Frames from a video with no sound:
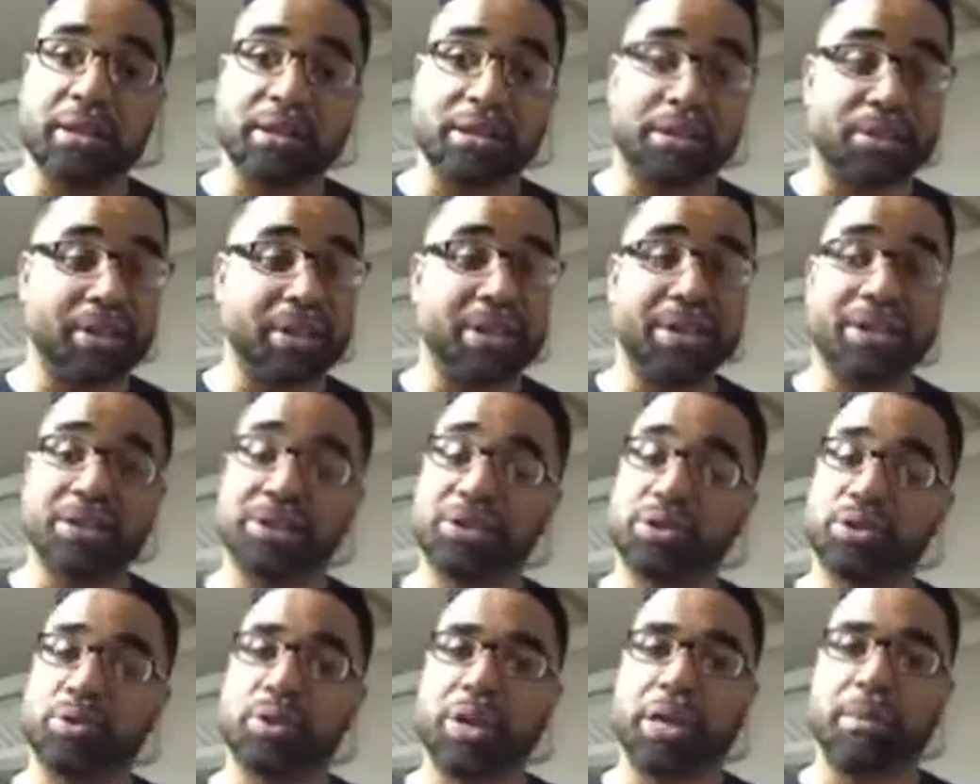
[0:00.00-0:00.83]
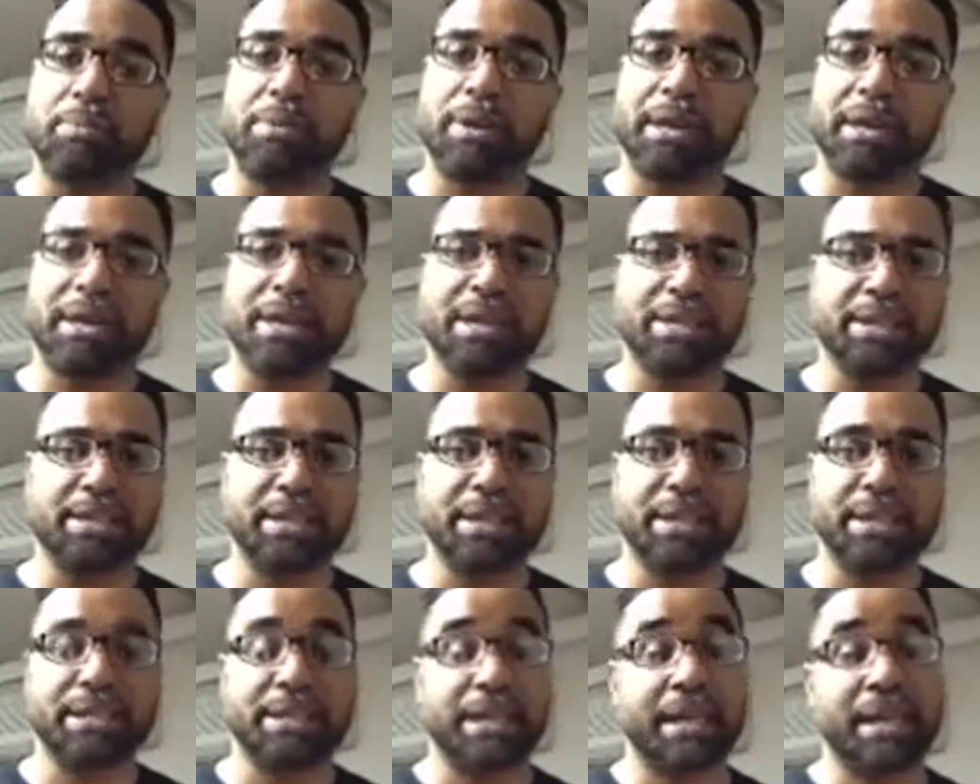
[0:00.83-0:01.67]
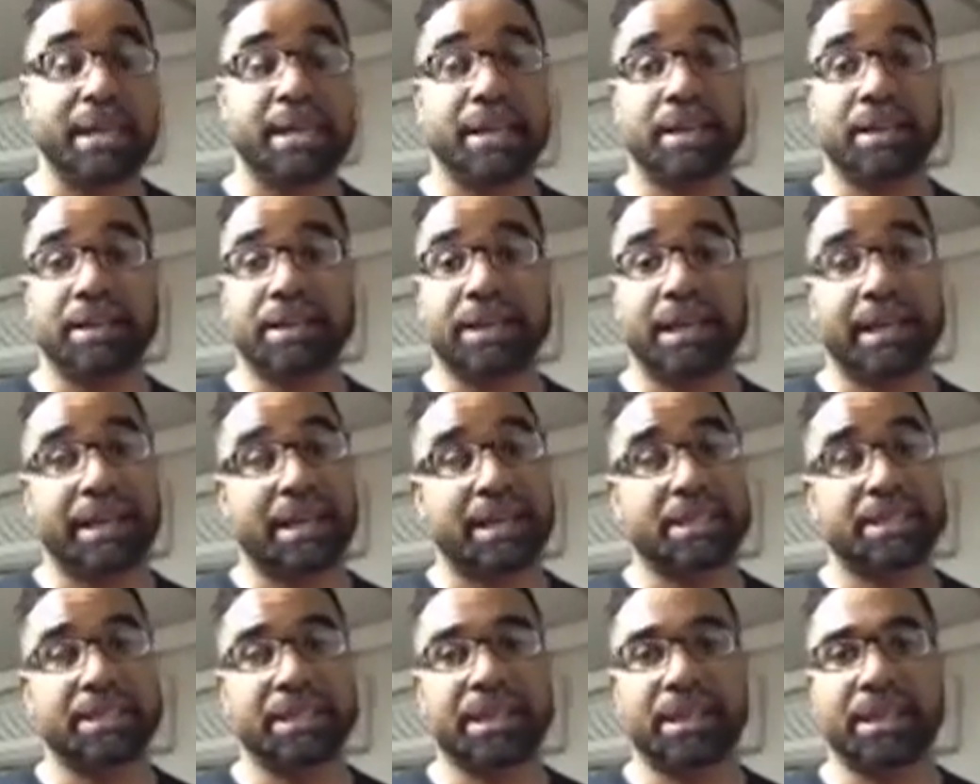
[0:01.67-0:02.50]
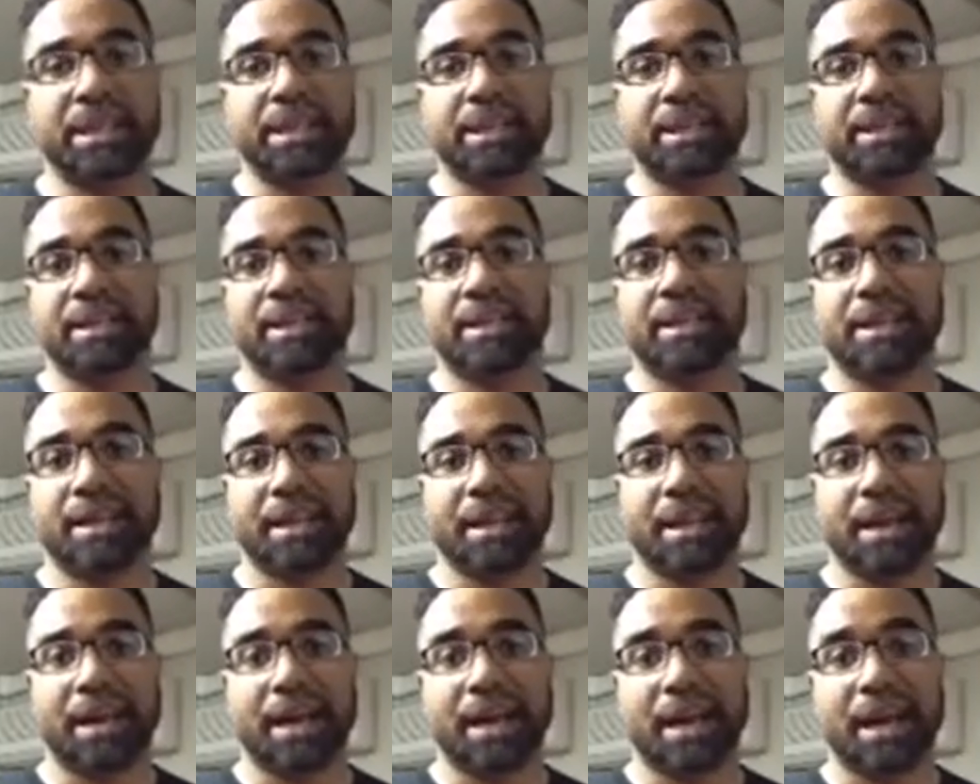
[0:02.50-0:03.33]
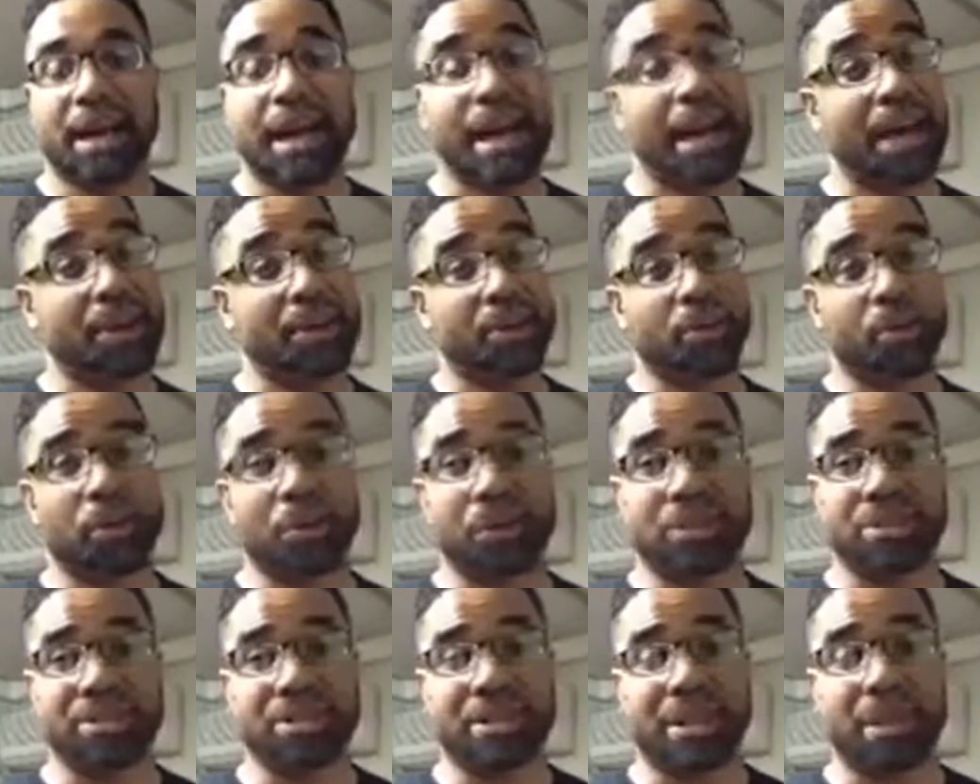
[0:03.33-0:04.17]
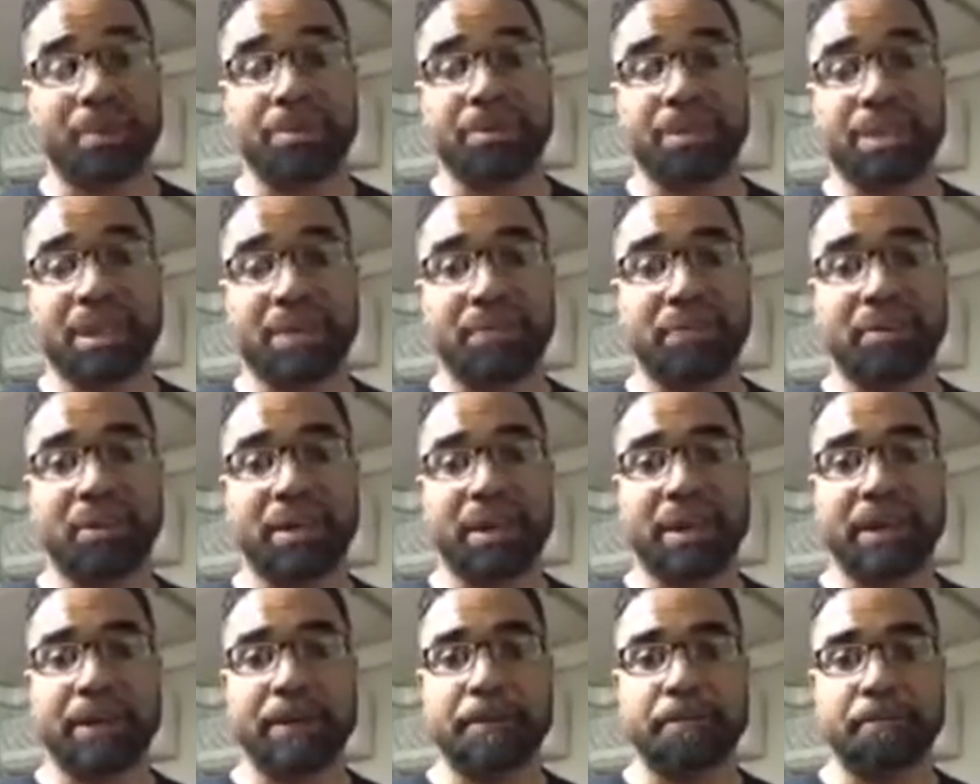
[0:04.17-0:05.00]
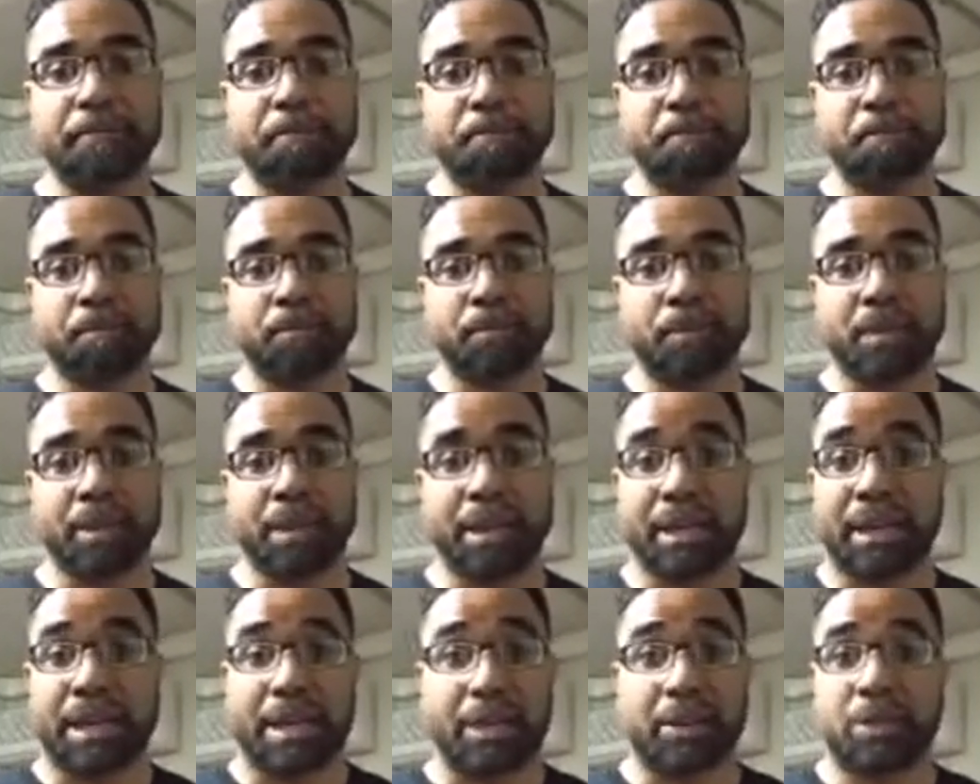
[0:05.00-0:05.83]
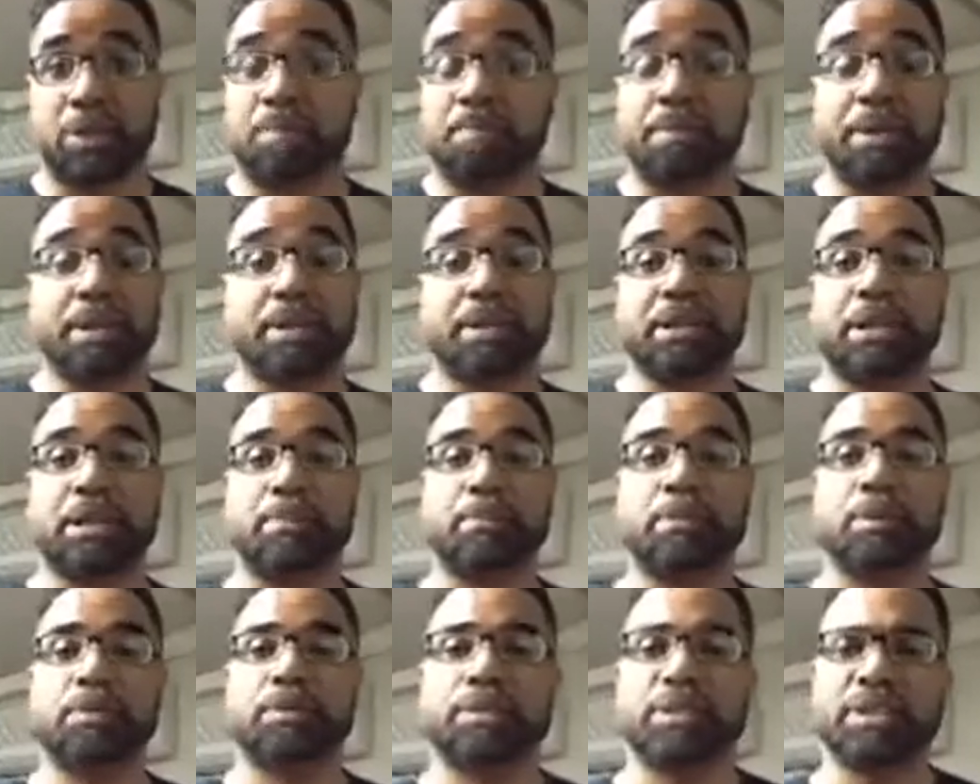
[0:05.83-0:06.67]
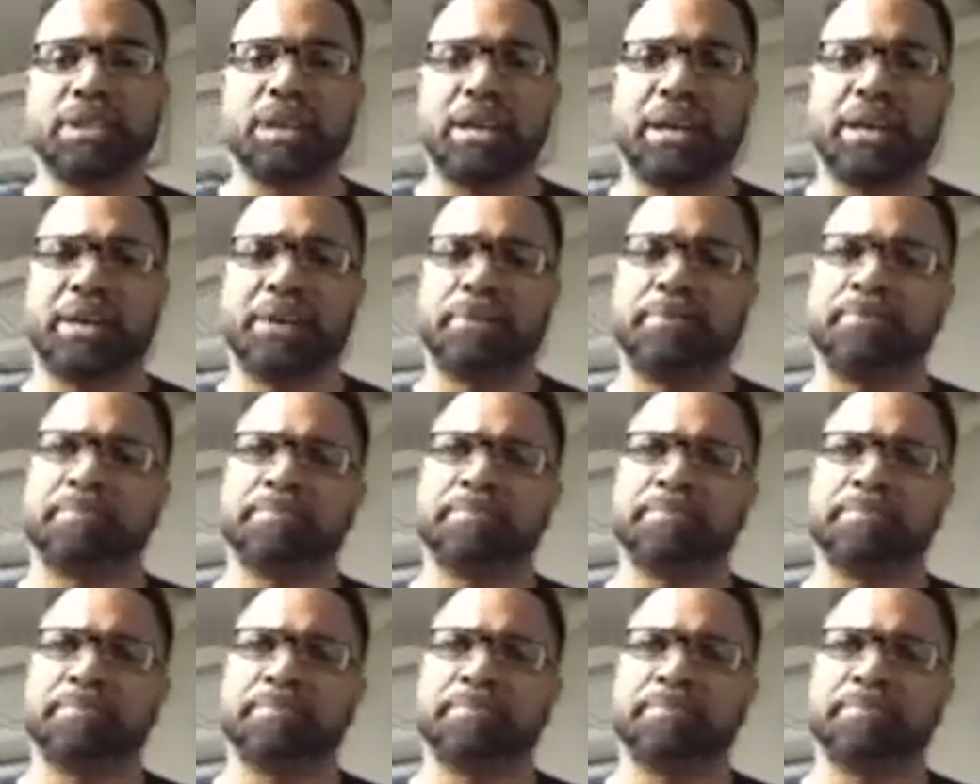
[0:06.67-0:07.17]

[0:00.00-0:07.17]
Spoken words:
Your English is great, man. He says, hey, like I said, I had to work since I was 7 or 8, and I just picked it up over time.